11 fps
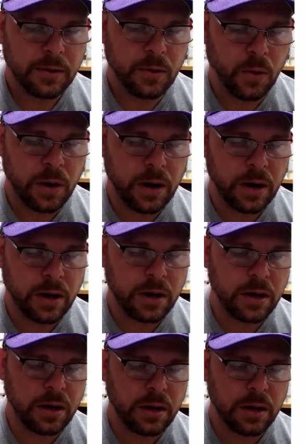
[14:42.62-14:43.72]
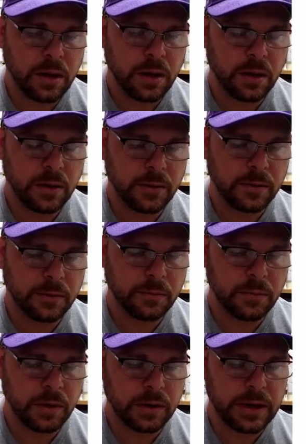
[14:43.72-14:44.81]
Gordon,
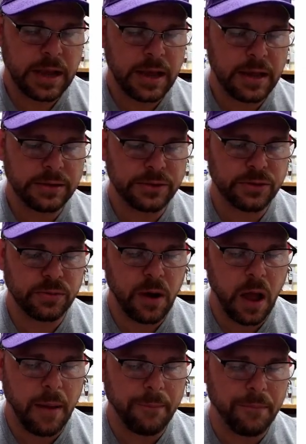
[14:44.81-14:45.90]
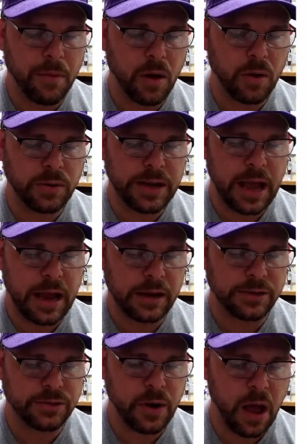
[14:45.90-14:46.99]
Marquez, Trump,
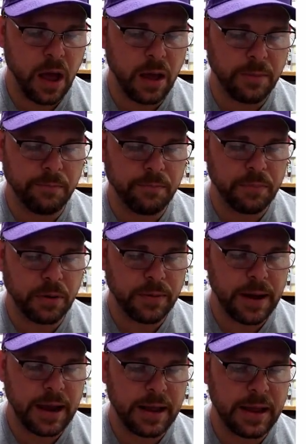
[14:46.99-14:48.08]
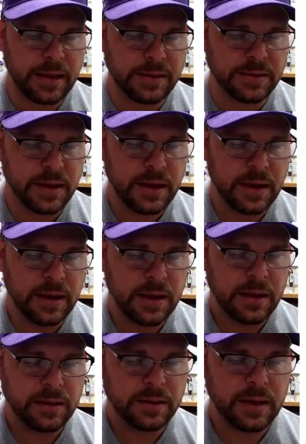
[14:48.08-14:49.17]
Moniak, Scrub, Paredes.
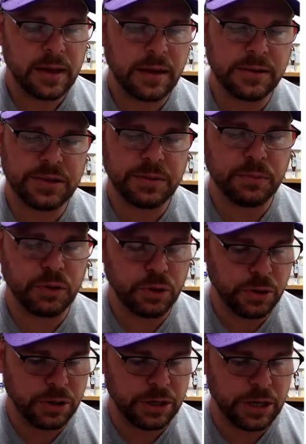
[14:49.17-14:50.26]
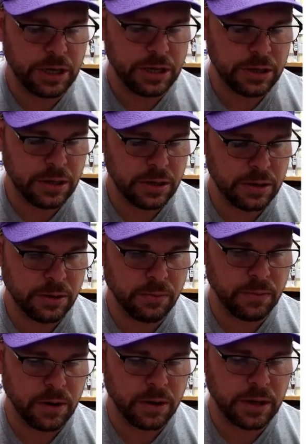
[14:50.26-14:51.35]
Okay, some good young
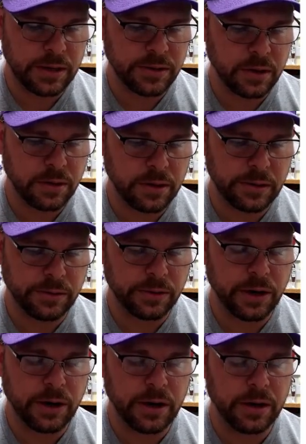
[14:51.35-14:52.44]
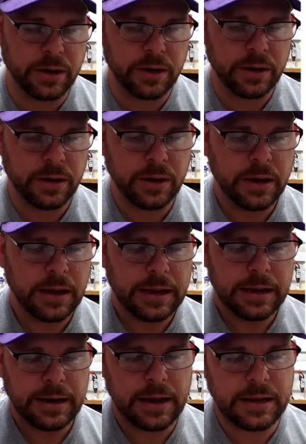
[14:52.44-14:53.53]
rookies. Alejandro Kirk.
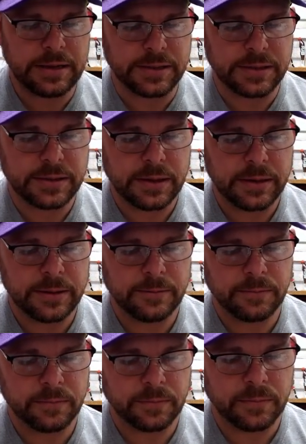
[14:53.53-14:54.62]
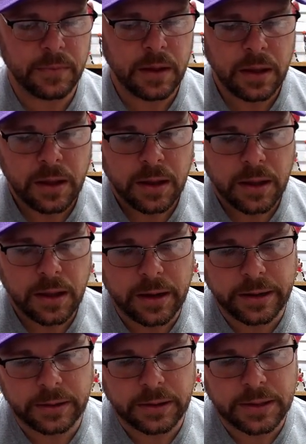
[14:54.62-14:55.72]
Nice. All
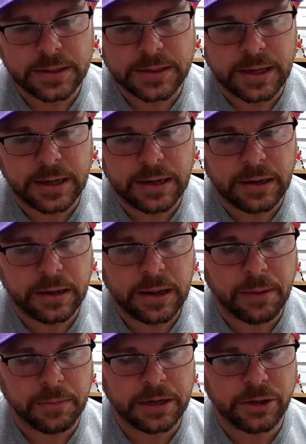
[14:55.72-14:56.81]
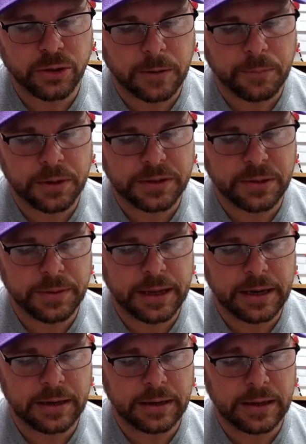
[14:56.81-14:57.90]
right, let's see. Did how many short prints did we
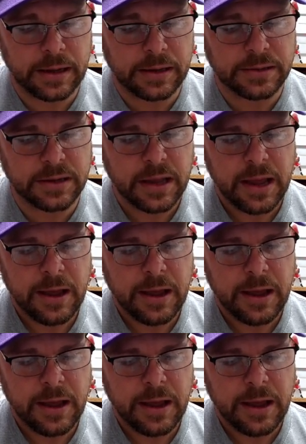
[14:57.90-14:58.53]
get in these?